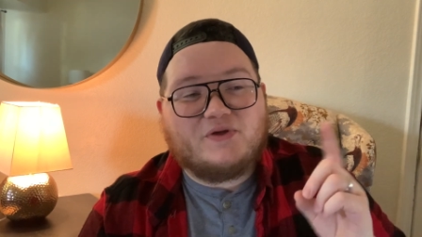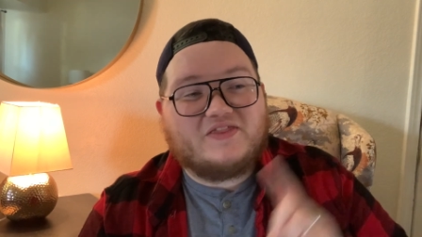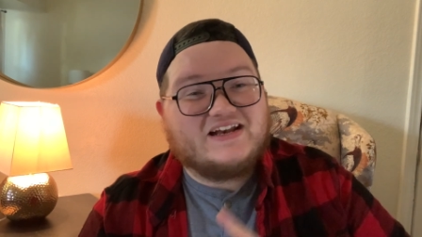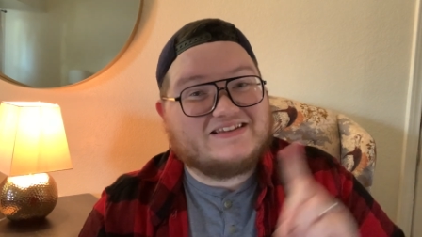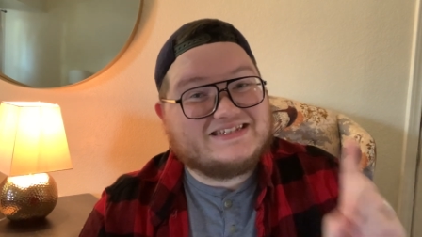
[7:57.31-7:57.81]
But
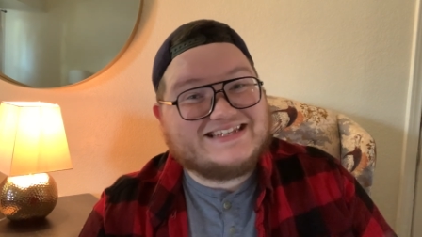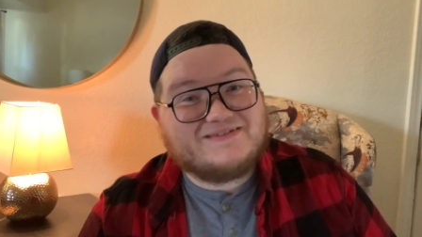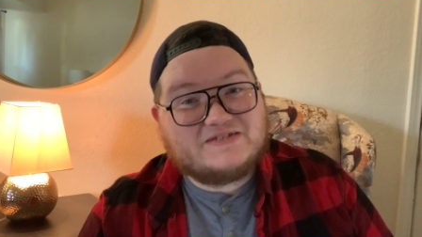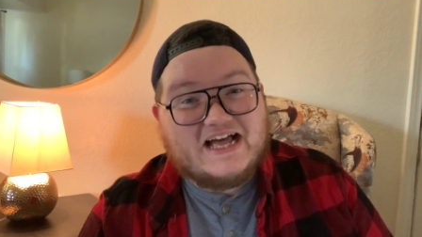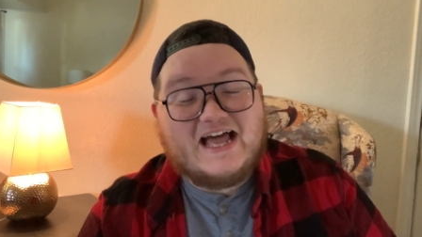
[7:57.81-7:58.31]
then at the
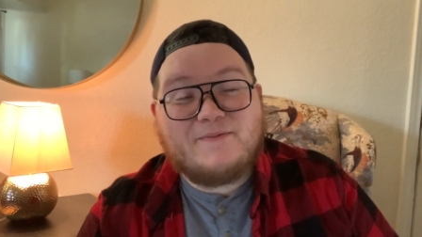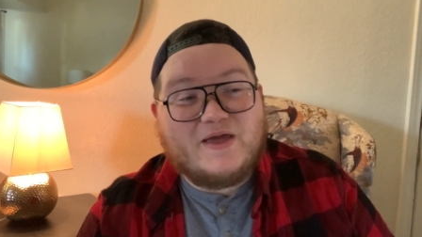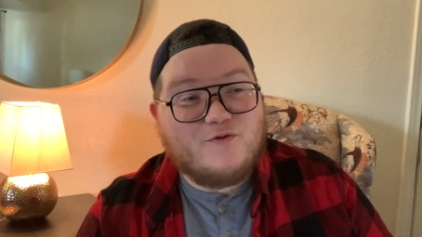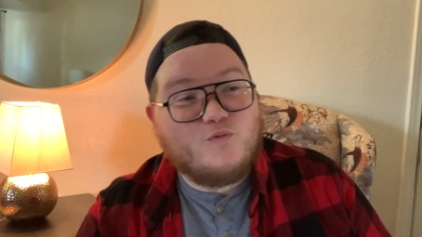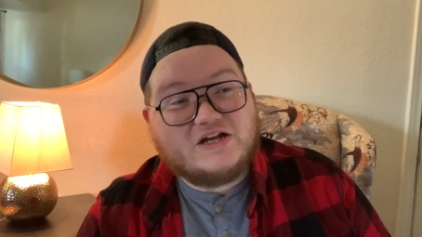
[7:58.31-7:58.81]
same time,
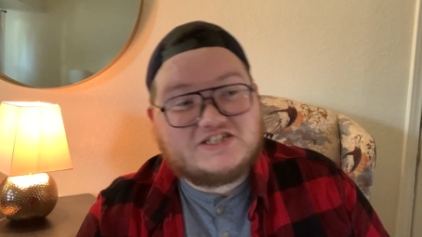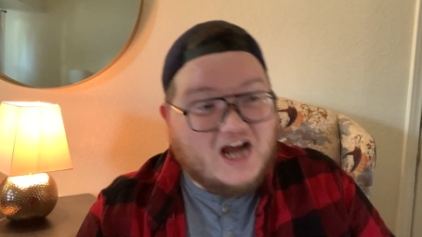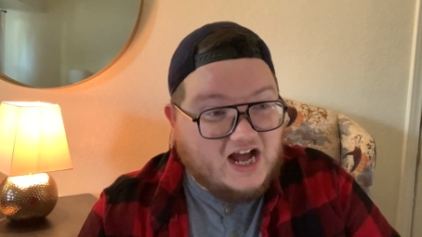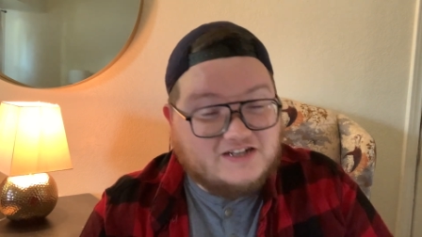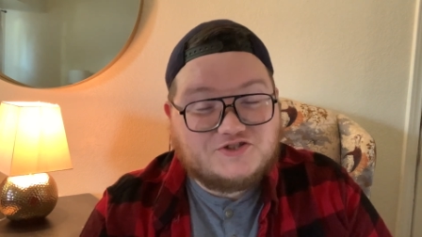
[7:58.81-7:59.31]
a witch
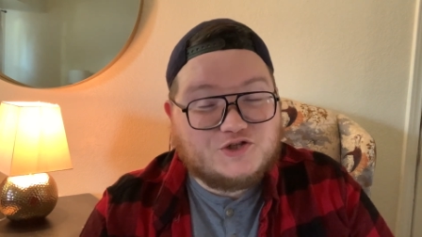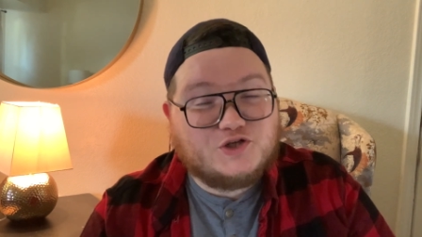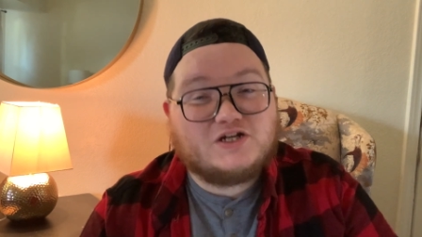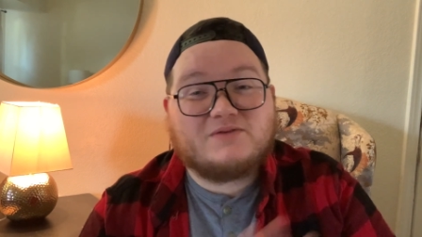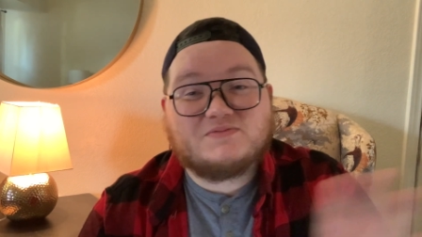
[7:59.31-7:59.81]

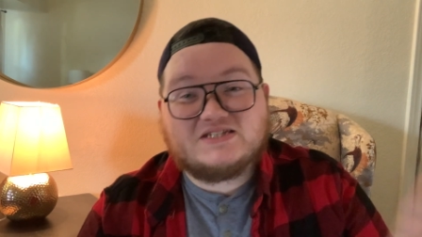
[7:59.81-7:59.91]
hunter comes